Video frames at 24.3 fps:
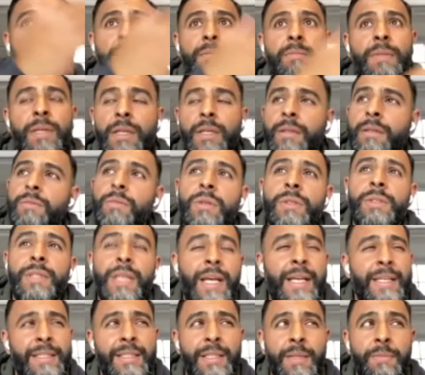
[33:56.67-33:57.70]
I mean, what was
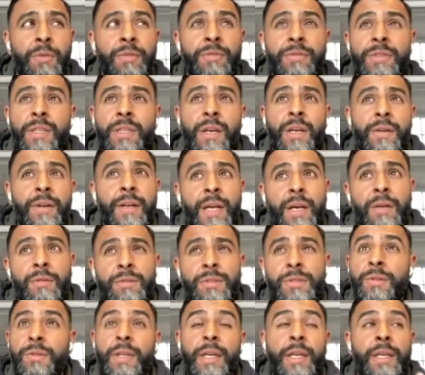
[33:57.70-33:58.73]
that, 18 months ago now,
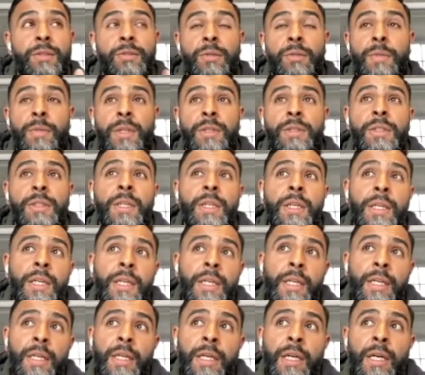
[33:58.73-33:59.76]
2 years almost,
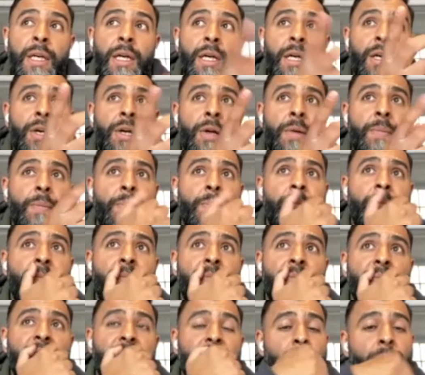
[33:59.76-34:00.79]
to
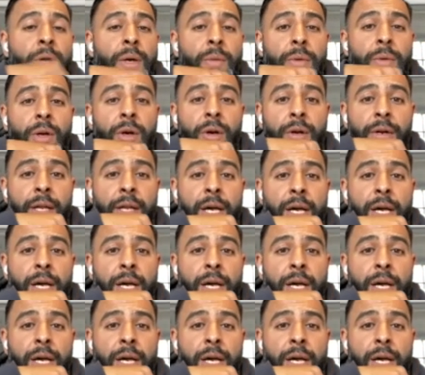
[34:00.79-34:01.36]
where we are